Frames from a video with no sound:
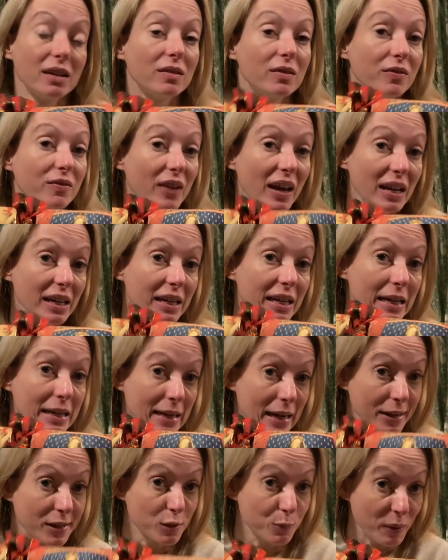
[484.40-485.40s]
fairly
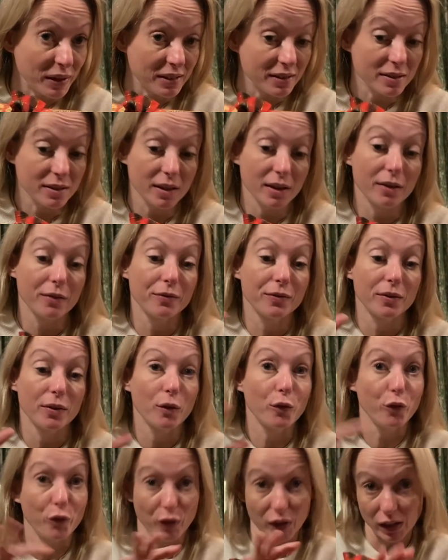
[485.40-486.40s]
inexpensive,
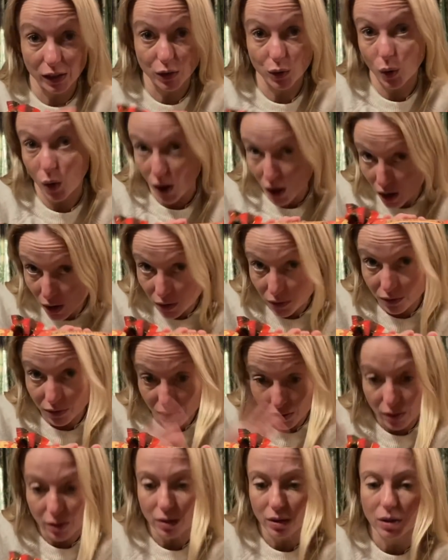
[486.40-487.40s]
fill your
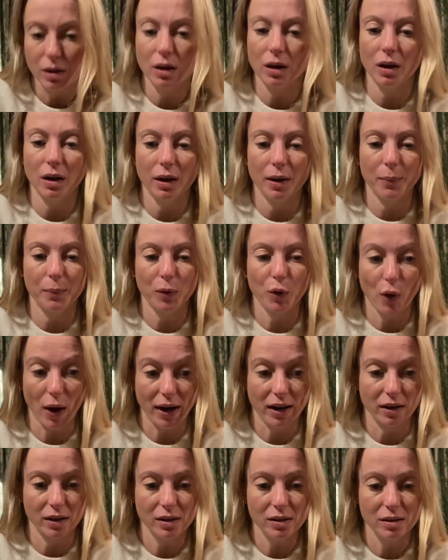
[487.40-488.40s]
own
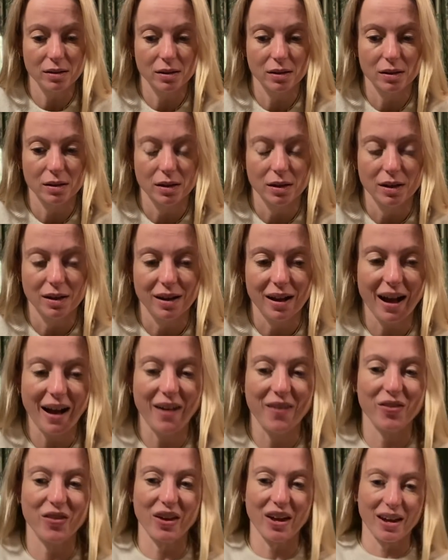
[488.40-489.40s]
crackers
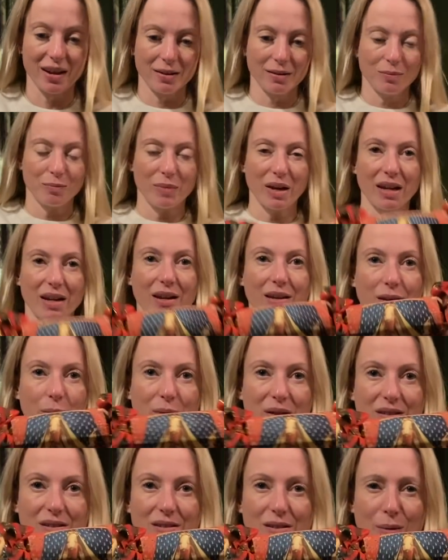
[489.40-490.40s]
and then making them
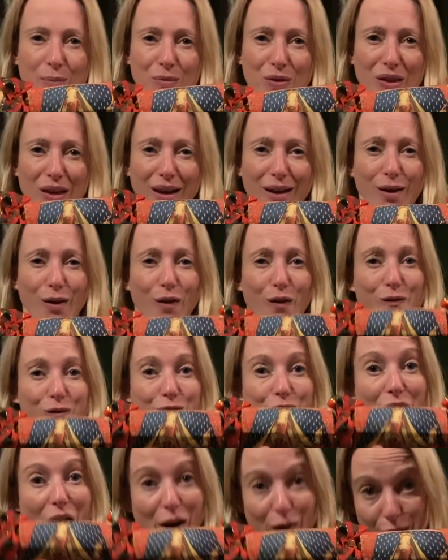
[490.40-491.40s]
into something
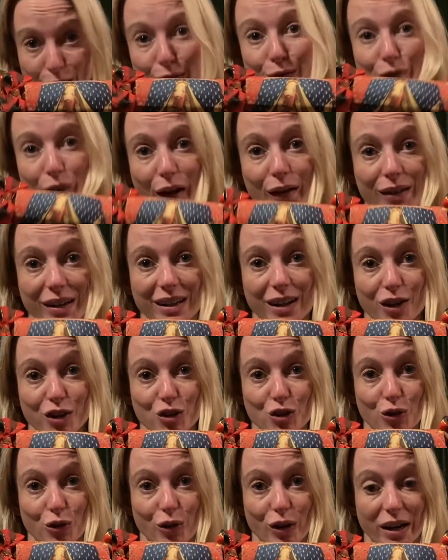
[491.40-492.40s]
very, very
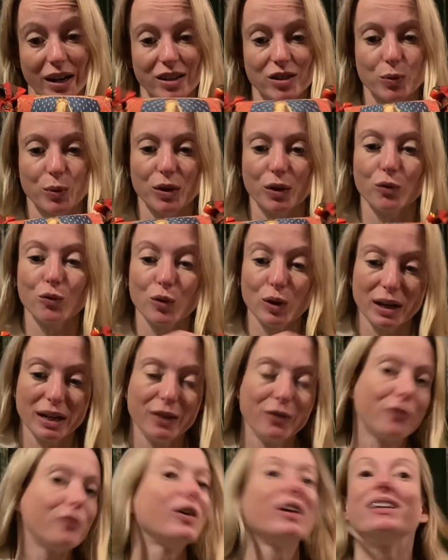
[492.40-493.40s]
luxurious with a really
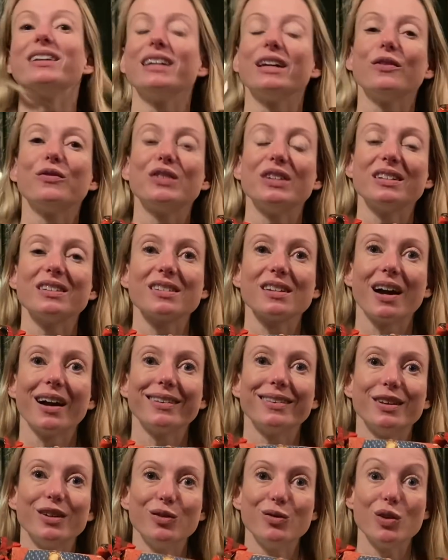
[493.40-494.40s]
fun gift inside
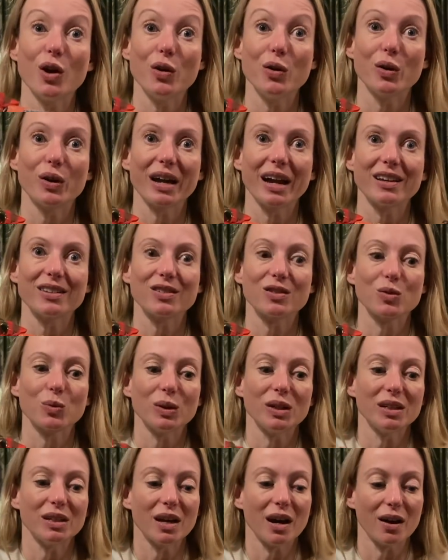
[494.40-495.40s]
that you know your guests
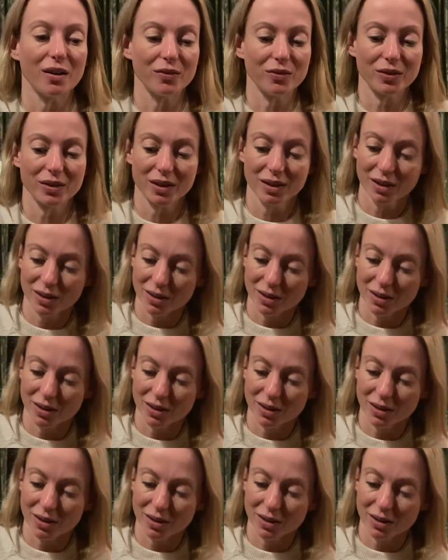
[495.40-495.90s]
will love.